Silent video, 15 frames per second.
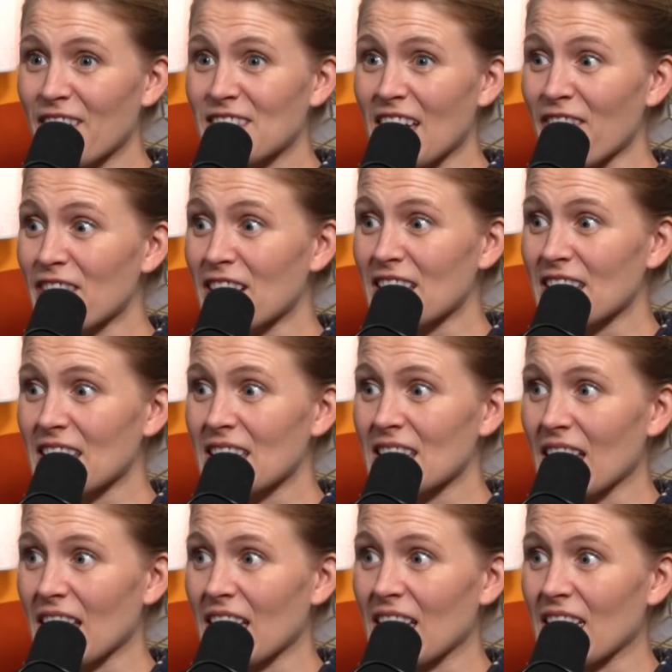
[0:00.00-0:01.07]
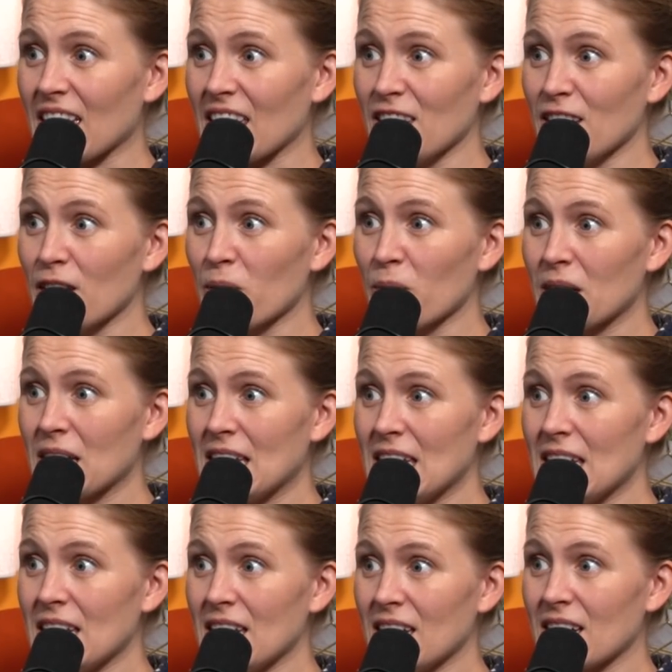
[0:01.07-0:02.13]
I've definitely when
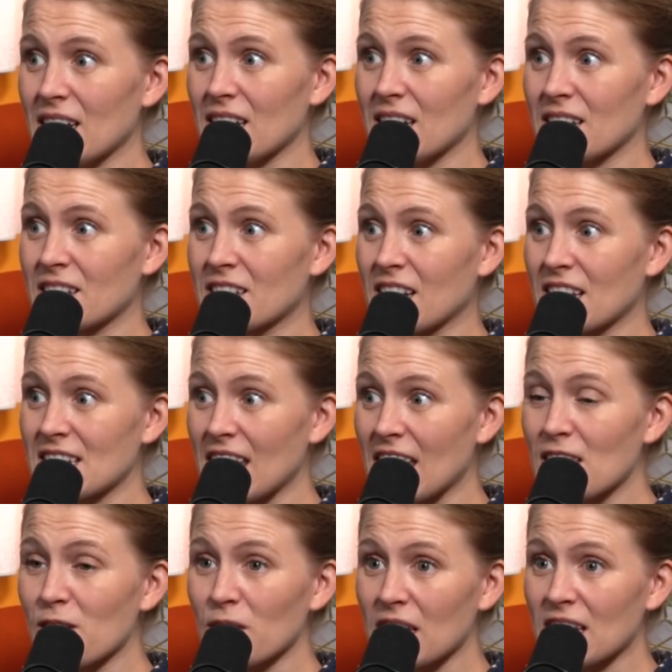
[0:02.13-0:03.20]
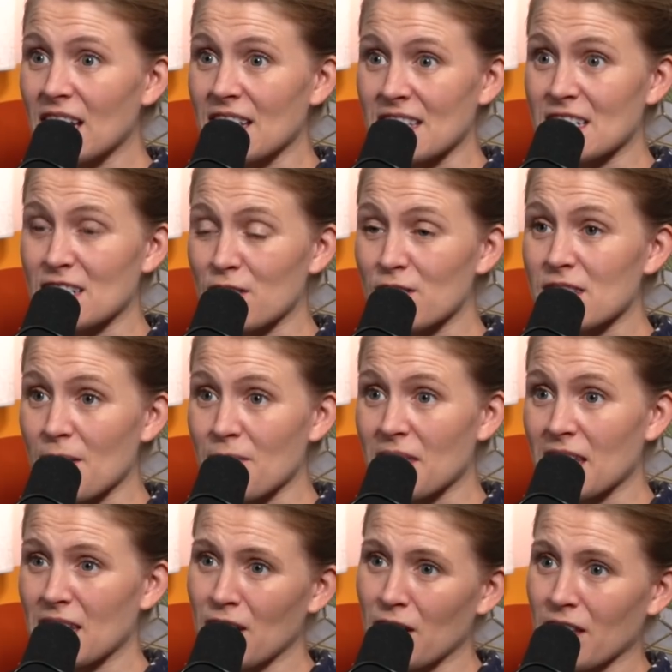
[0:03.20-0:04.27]
he continually doesn't do
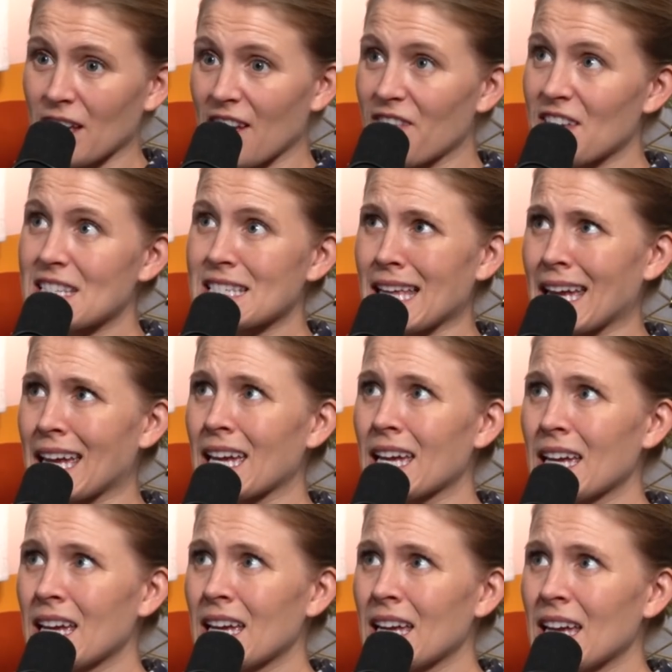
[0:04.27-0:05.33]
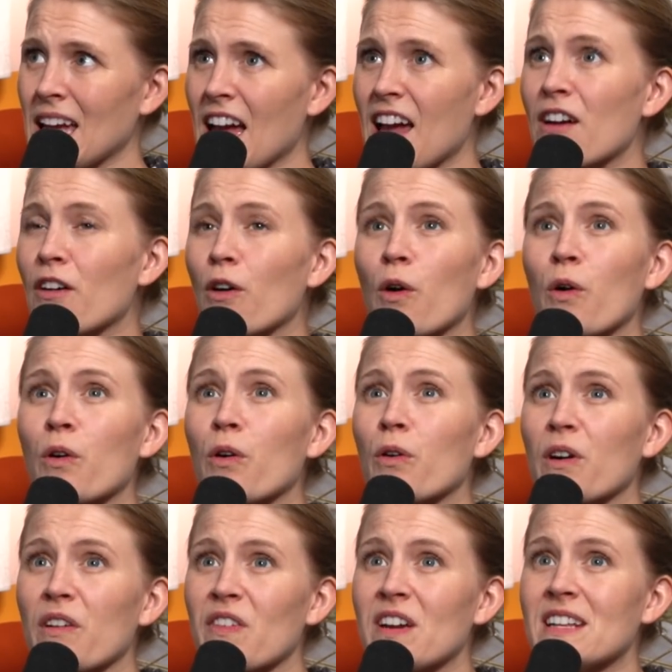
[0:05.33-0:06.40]
something, like if he's like,
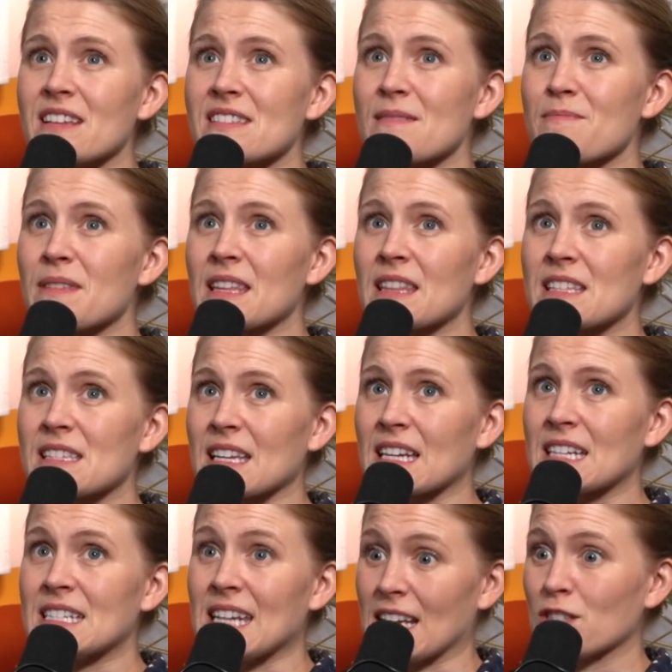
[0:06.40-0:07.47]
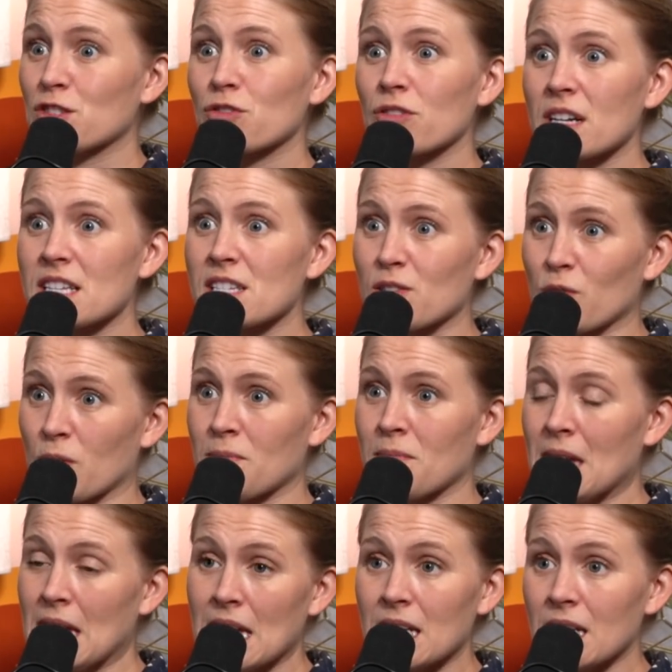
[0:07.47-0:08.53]
or if he does something that's like dangerous or
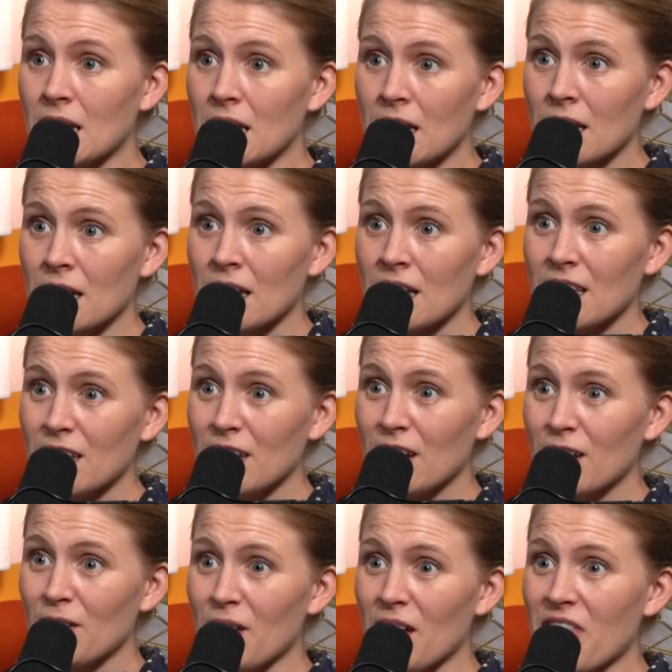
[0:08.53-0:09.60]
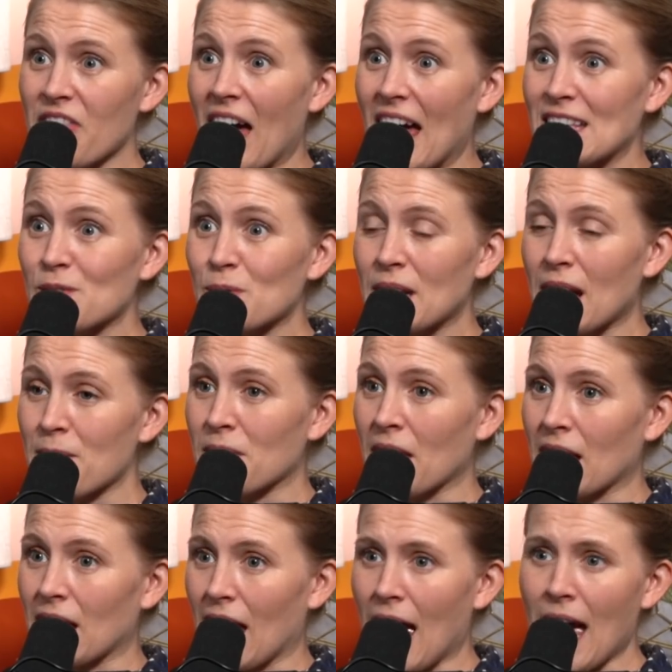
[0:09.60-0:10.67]
mean, that's when I'm
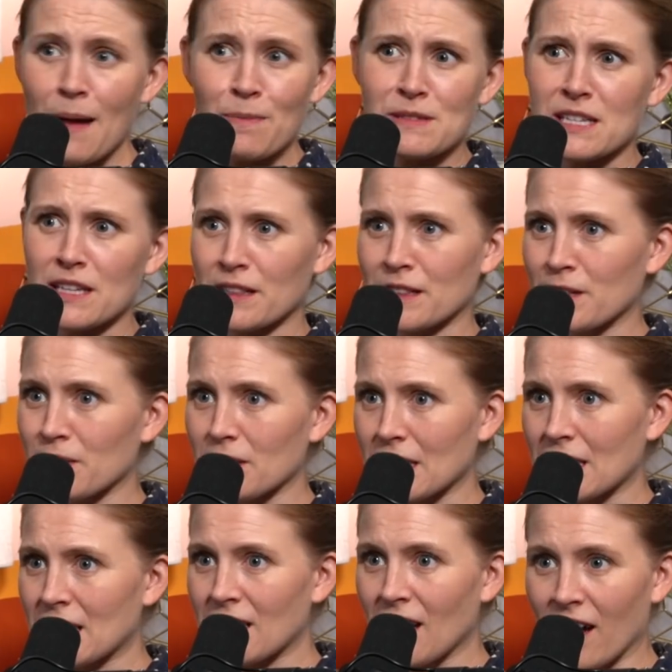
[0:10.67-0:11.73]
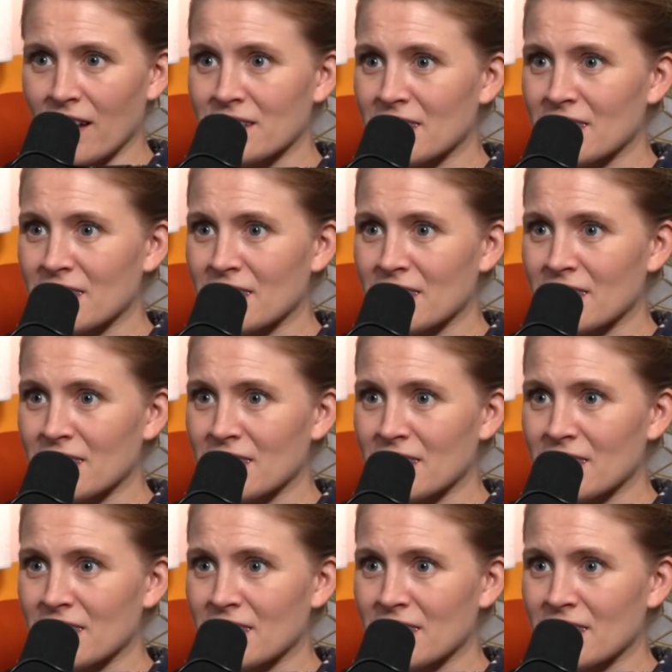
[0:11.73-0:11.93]
like, absolutely not.